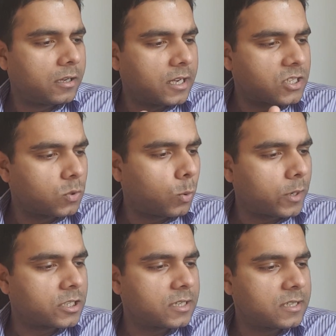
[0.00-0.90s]
He has two
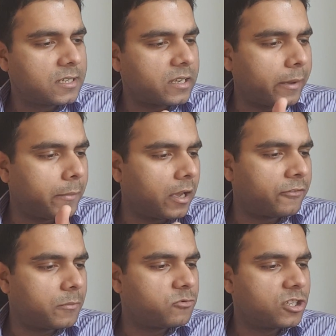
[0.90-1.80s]
questions. He's
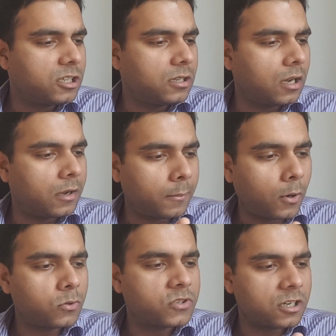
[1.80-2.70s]
FMG,
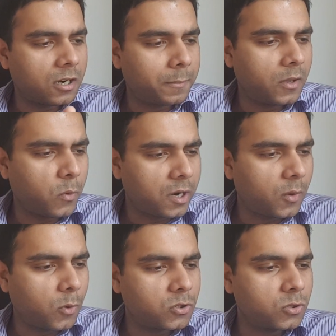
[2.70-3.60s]
about to start B1. I
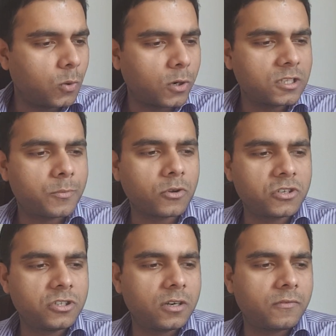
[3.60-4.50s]
want to know what is the
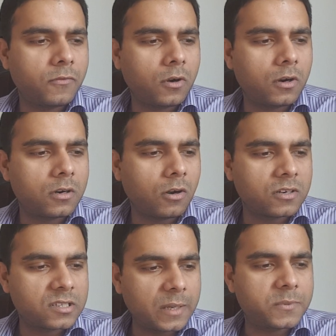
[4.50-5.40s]
procedure for
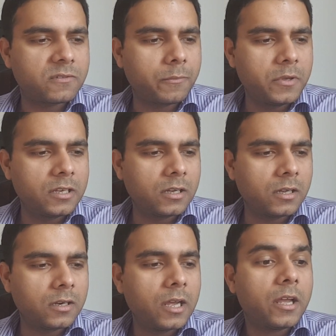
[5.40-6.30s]
or steps for being
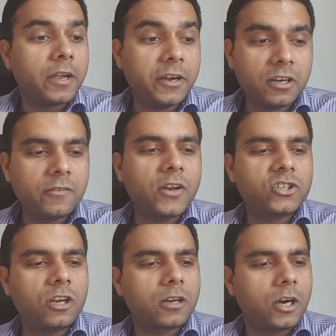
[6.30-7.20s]
an
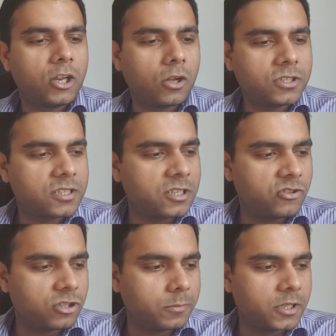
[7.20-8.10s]
interventional cardiologist
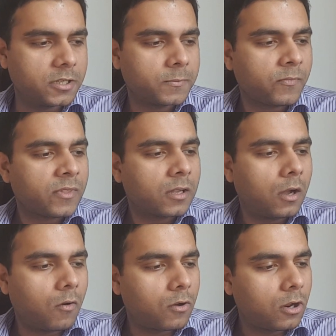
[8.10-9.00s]
in Germany.
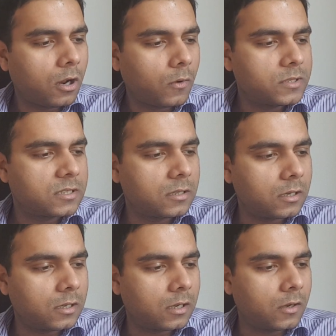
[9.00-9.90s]
Overall, how is
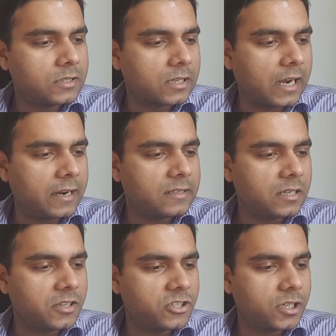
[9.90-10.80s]
the guidance
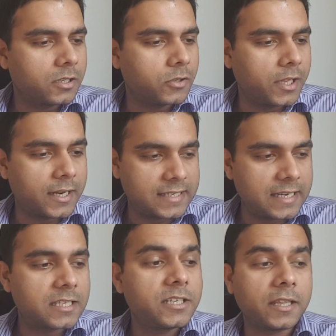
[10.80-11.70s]
and teaching during
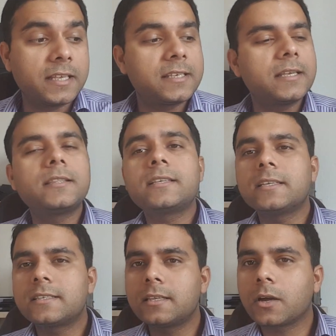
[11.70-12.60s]
residency? Yeah, this
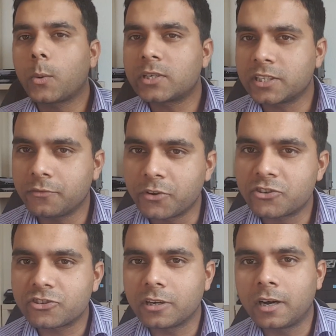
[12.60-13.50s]
is the question
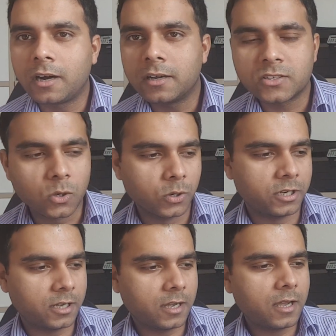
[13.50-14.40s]
which is good.